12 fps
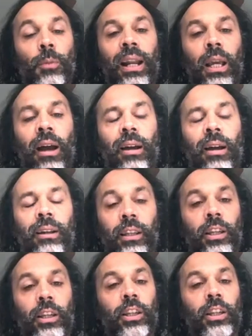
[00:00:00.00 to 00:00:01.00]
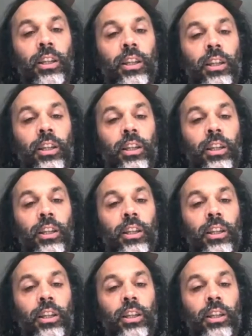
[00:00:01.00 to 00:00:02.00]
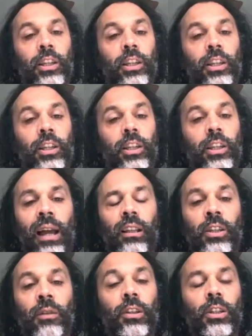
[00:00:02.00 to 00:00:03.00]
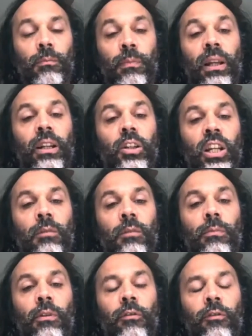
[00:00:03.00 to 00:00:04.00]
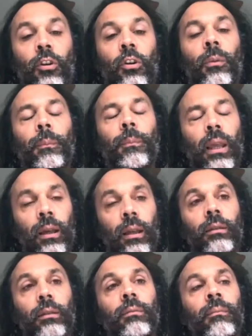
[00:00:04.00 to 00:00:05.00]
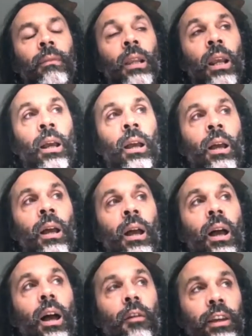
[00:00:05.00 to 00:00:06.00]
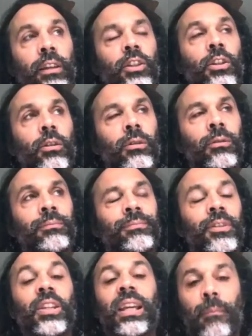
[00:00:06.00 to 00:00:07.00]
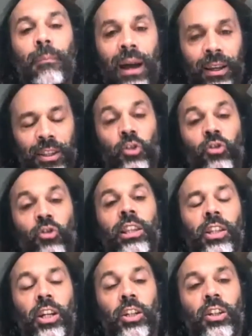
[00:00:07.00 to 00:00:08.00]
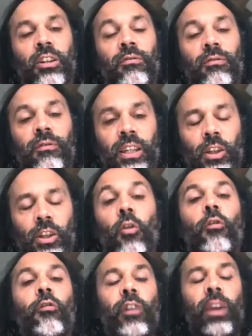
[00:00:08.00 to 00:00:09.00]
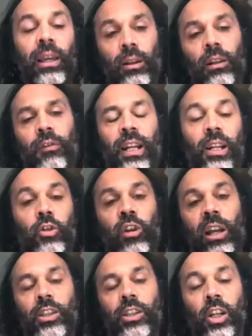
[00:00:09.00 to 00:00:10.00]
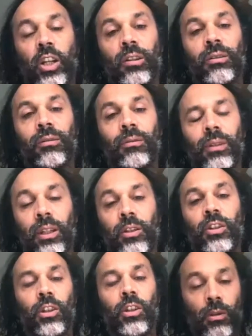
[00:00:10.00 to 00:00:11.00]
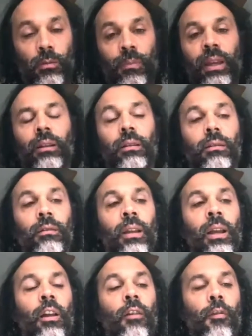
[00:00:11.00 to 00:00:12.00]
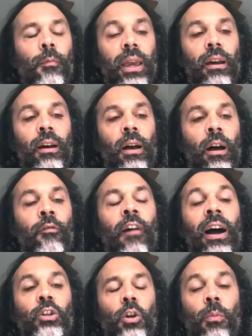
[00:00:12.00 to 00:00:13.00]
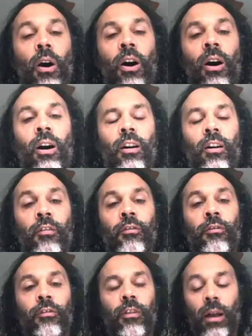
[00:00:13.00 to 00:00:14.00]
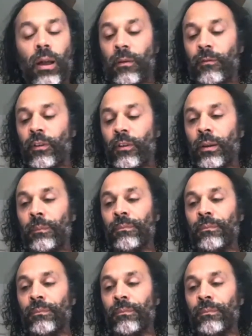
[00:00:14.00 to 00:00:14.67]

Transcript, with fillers: shamanic practice and environmental and social activism that has been achieved before. And I think to get back to transition, this whole field of inner transition, which has been for me a vital part of the